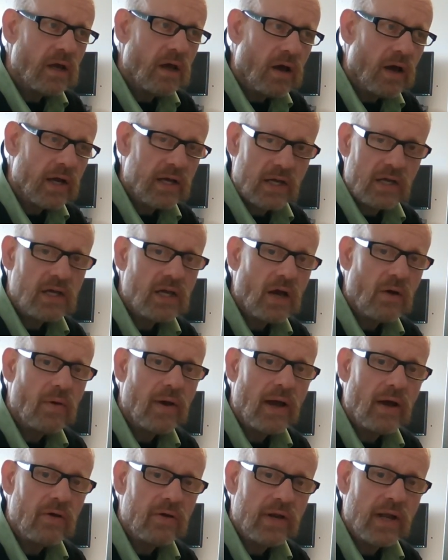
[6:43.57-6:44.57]
I can go
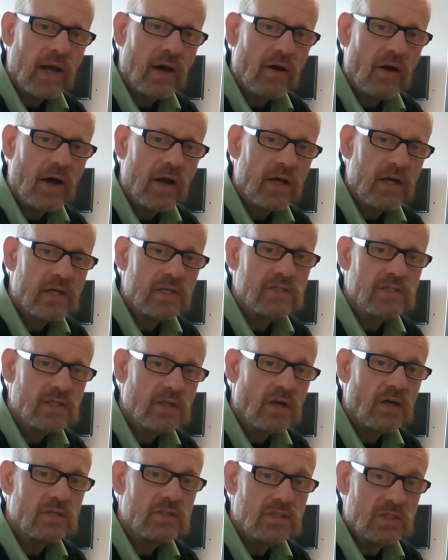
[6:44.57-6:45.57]
out now and I can
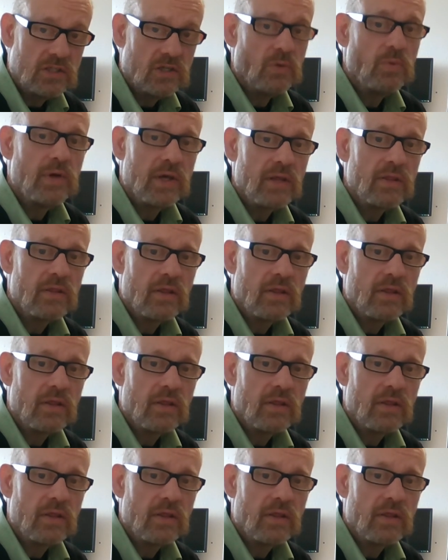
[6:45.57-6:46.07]
start doing